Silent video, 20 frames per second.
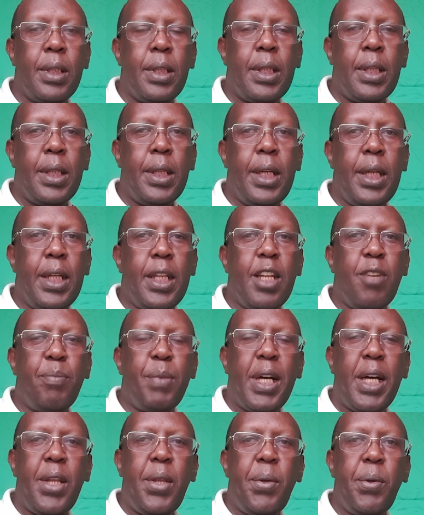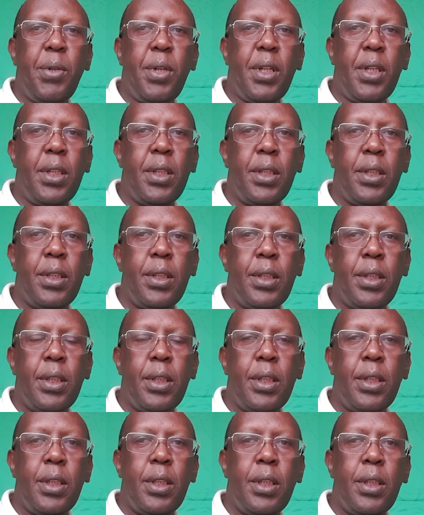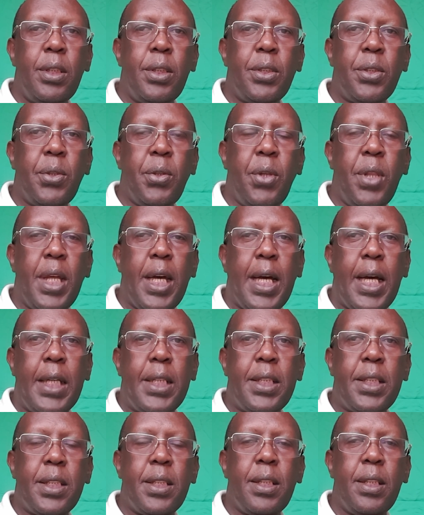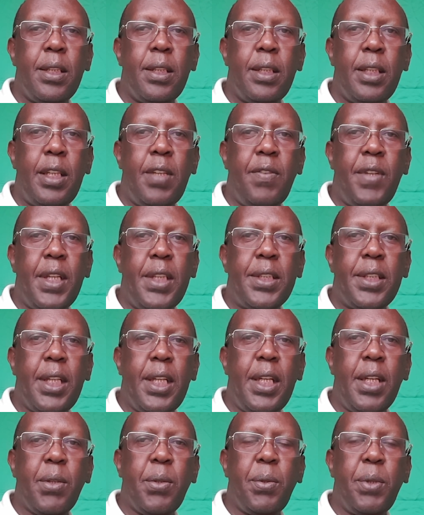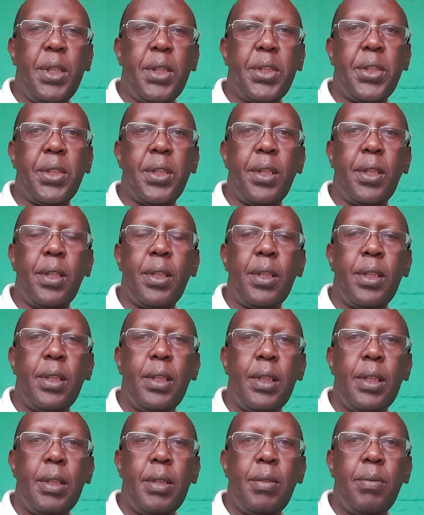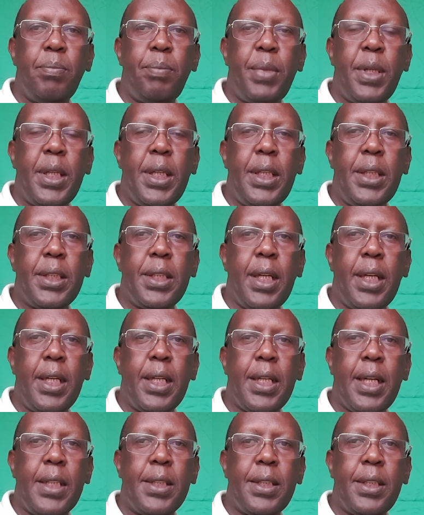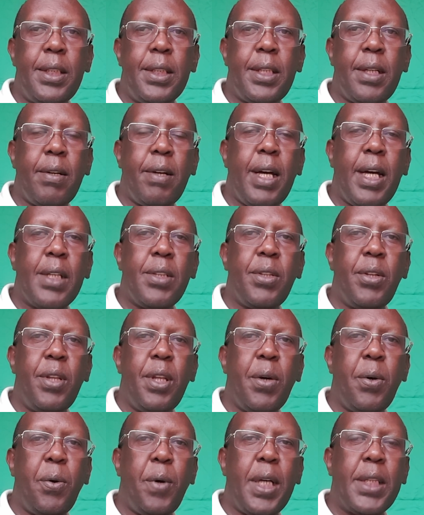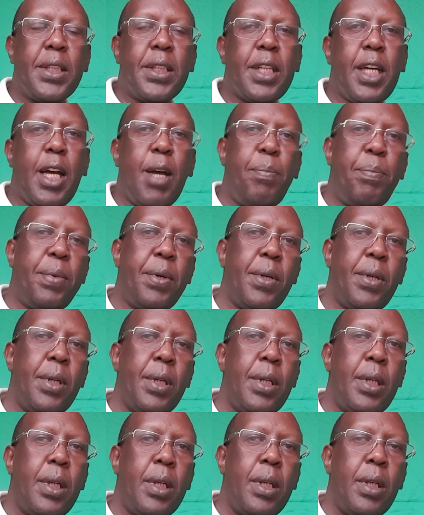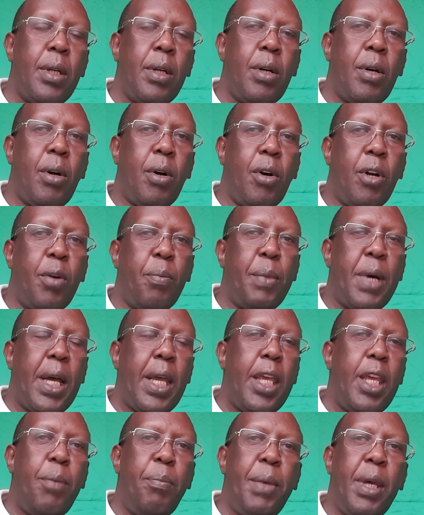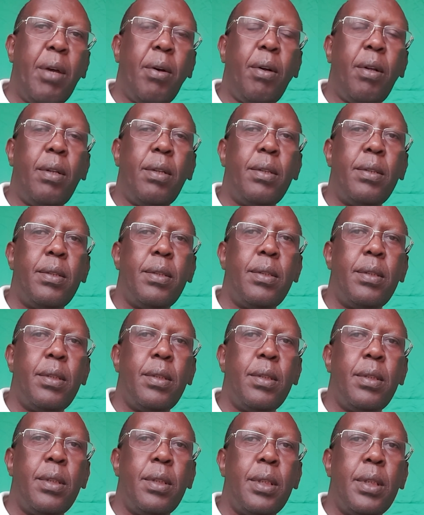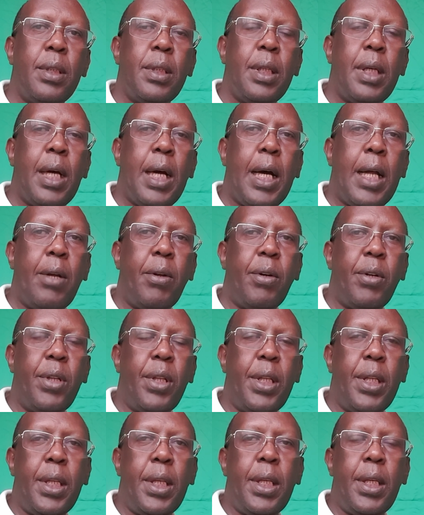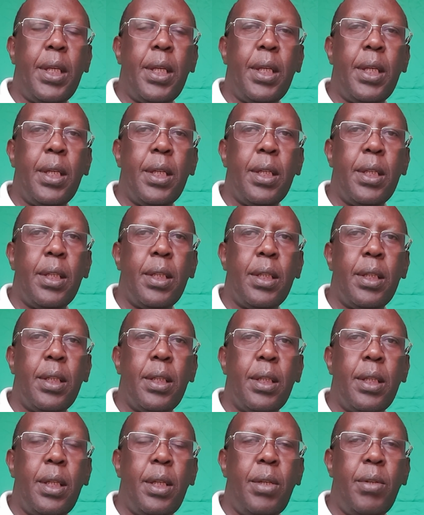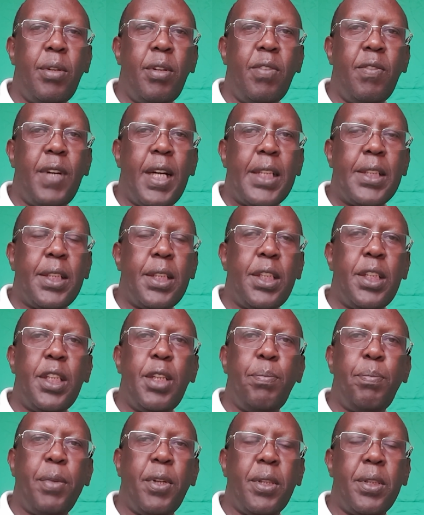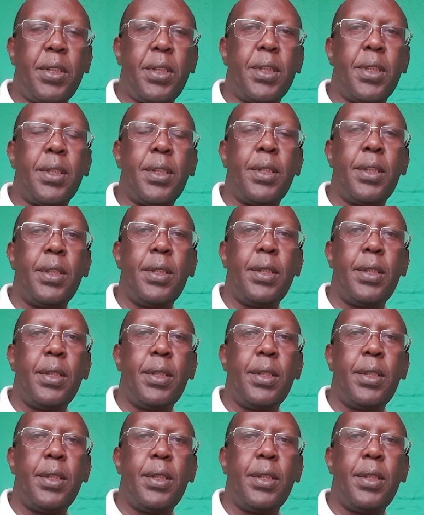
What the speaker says: read the manual, so that if there is any question, please let us interact on the WhatsApp, on my email, and on the university portal,